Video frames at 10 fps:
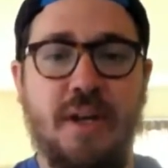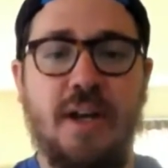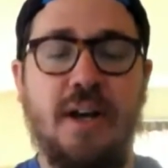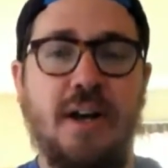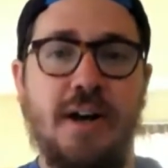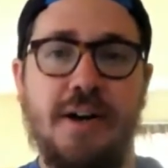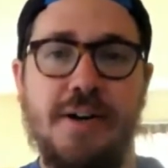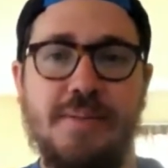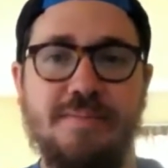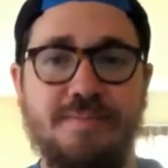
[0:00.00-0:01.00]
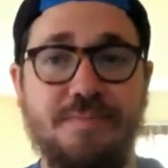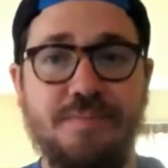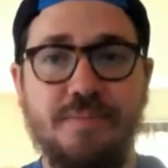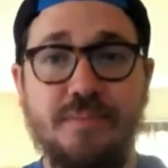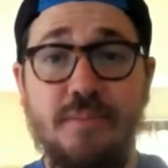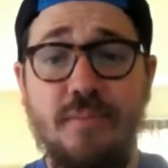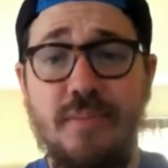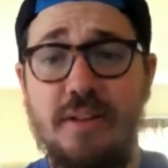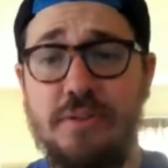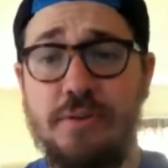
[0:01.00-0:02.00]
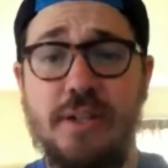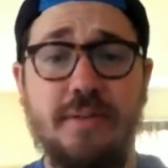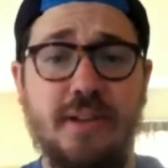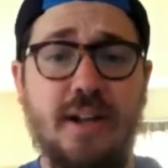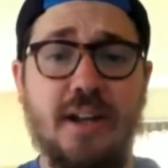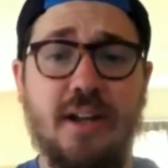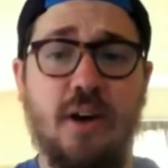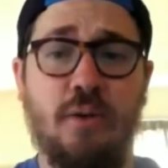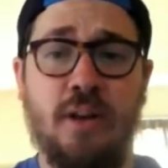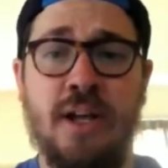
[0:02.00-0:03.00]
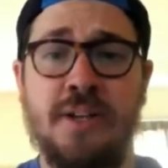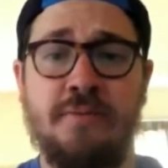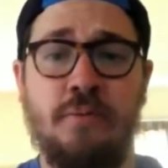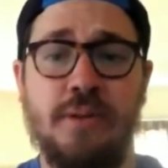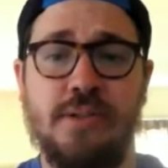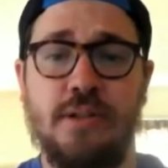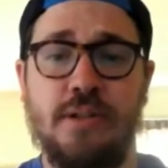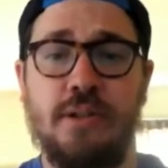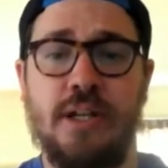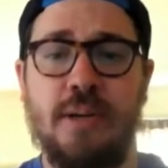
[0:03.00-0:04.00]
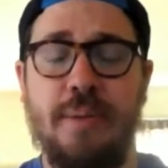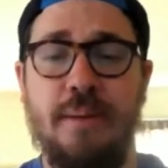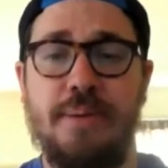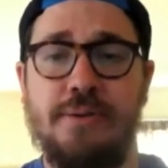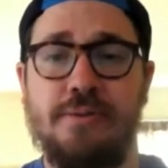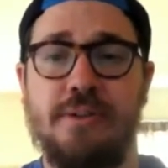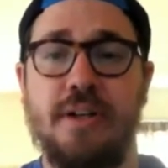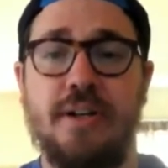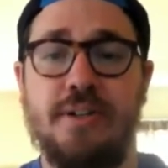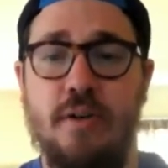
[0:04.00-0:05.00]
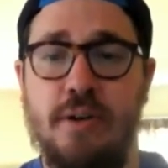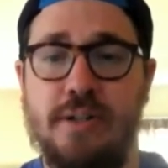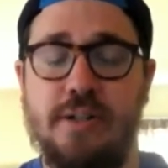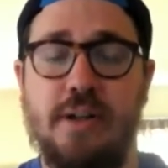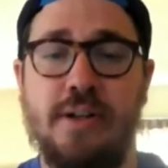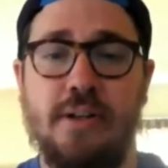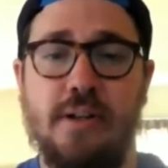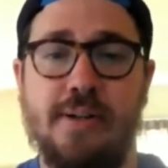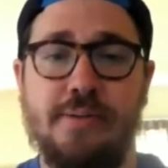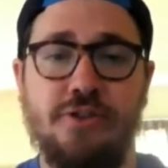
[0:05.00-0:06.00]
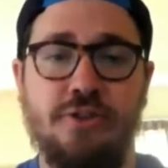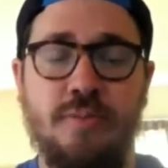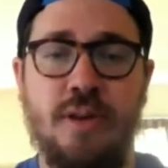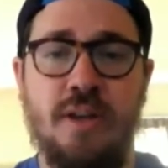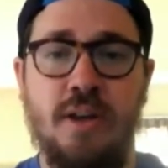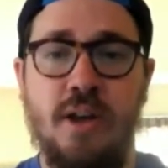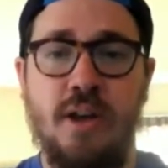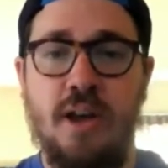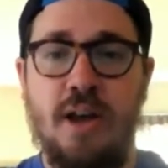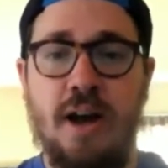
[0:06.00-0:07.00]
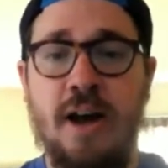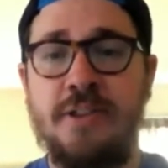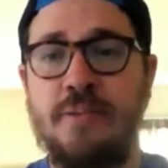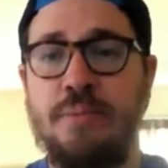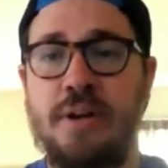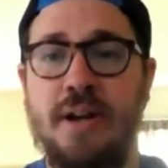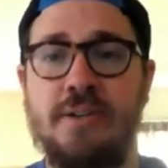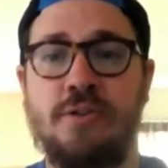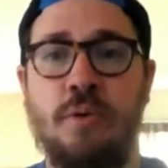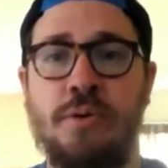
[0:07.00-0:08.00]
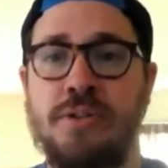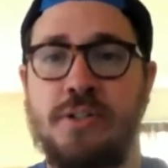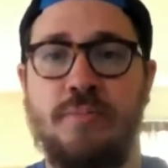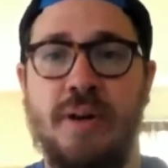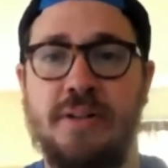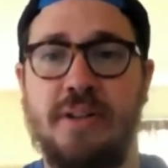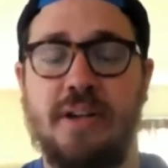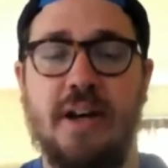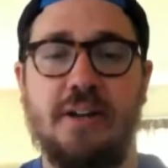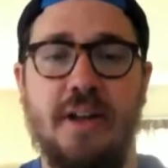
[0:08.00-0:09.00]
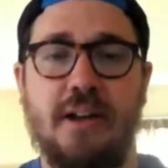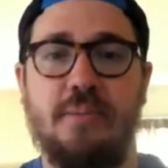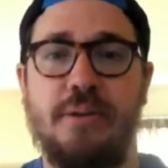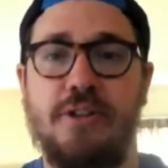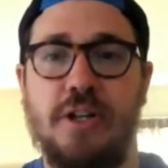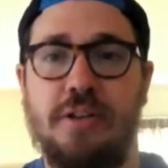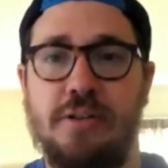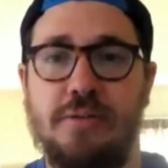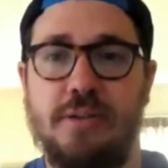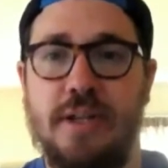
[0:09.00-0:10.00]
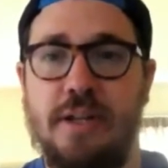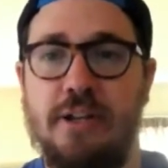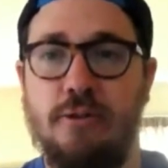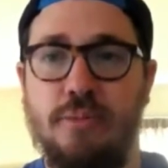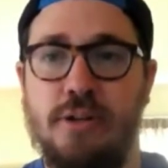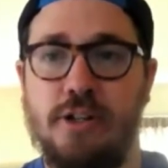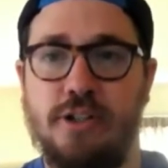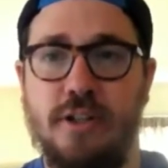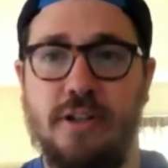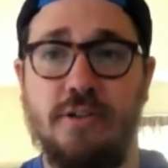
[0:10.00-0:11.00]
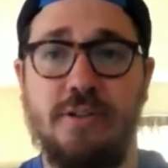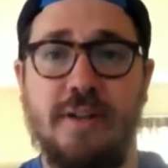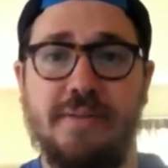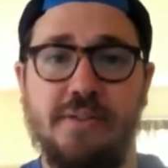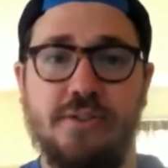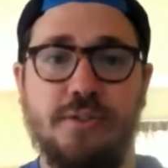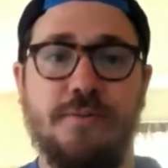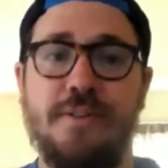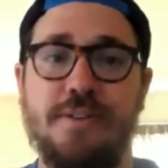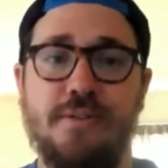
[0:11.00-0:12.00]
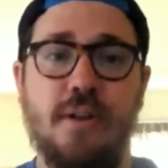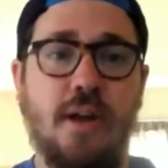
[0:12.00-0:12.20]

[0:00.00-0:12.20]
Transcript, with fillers: Um, so there's definitely a lot of a lot of different ways to go, a lot of bad pitchers to kind of target tonight, um, and it should be, I think, pretty high scoring despite the kind of lack of pitching. I think there's a lot of hitter production that could definitely surface.